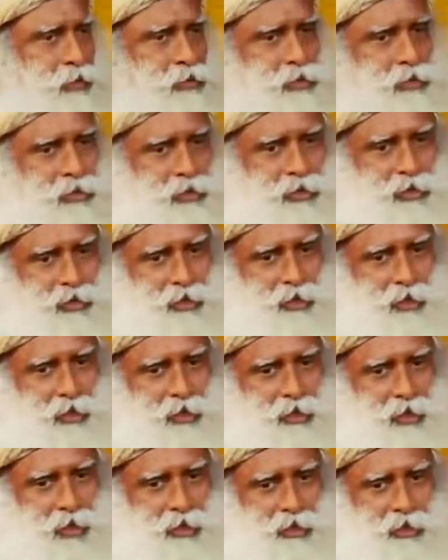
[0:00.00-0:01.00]
So this
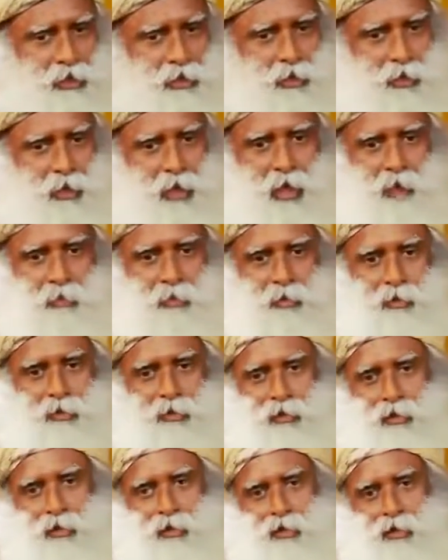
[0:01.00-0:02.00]
transaction should happen.
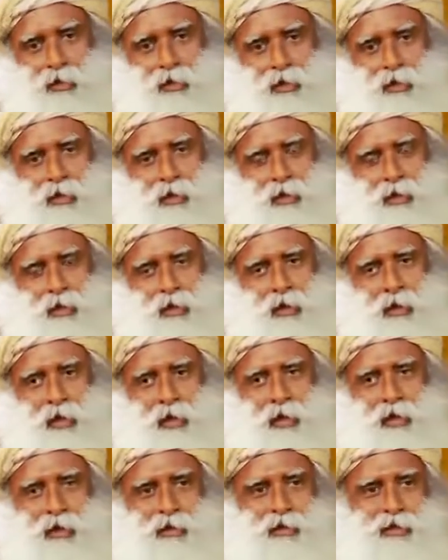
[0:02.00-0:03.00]

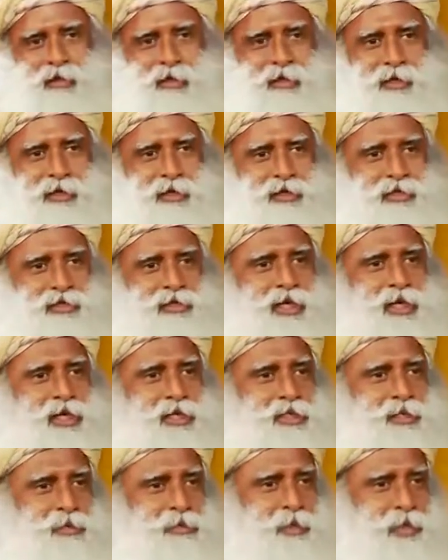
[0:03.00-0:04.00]
And he,
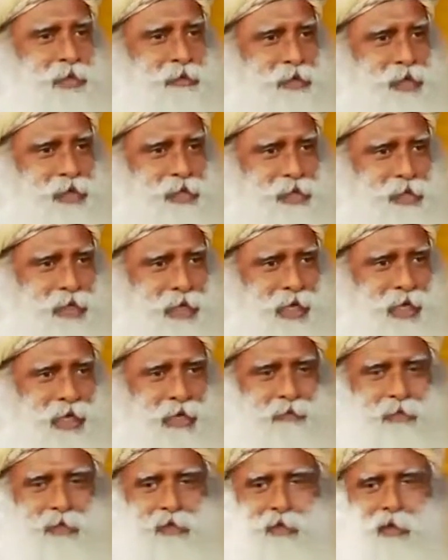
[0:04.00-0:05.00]
just previous day
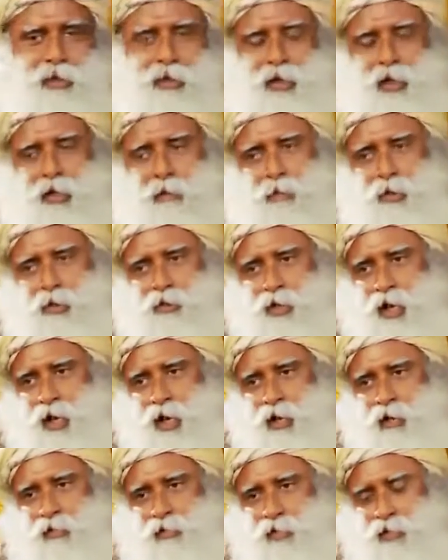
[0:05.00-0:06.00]
he was talking about
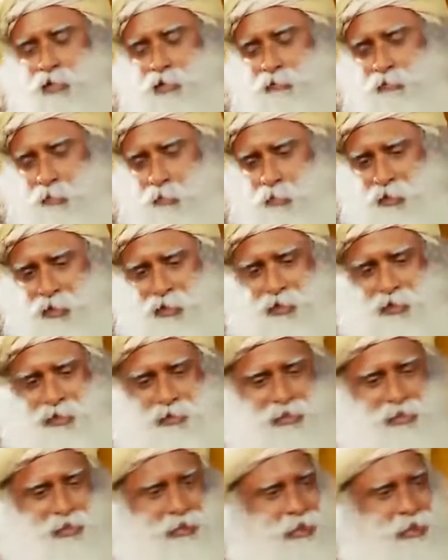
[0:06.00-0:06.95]
how he's for peace